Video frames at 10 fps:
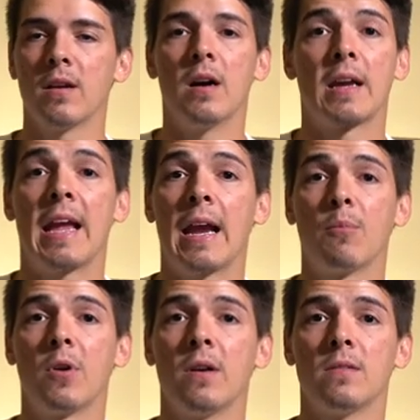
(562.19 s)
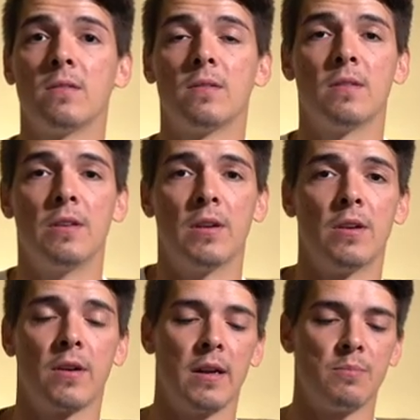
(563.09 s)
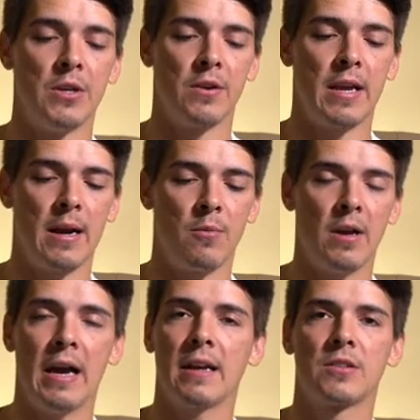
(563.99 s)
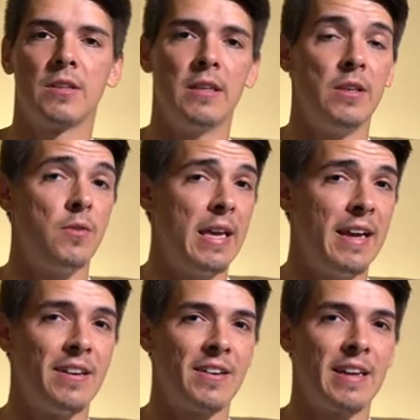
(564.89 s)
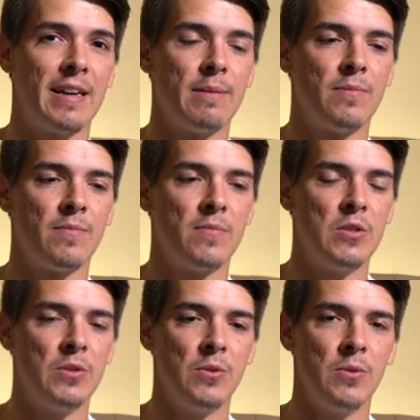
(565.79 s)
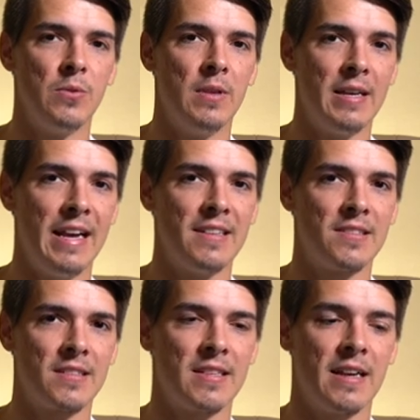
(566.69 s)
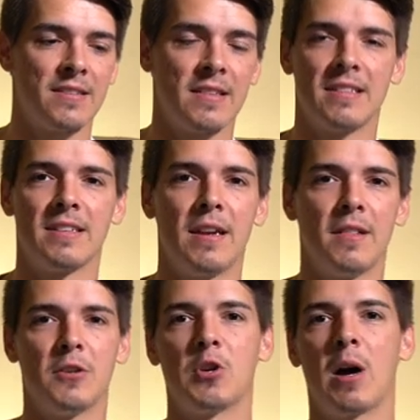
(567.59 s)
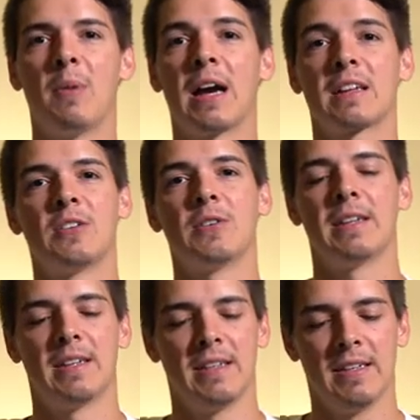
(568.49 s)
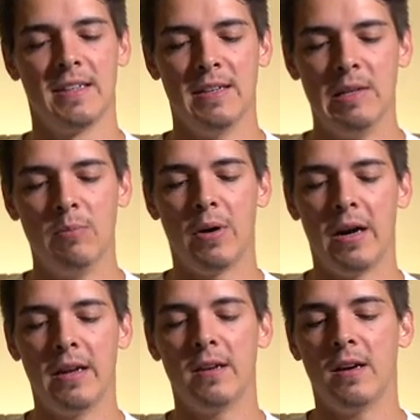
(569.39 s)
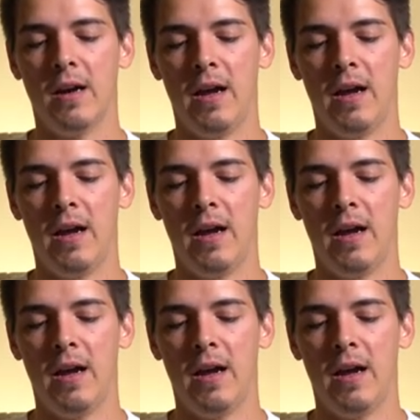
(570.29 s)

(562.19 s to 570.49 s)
a camera, you can hook it up to your camera. Actually, you can't hook it up to the A6000, that's another drawback to it. But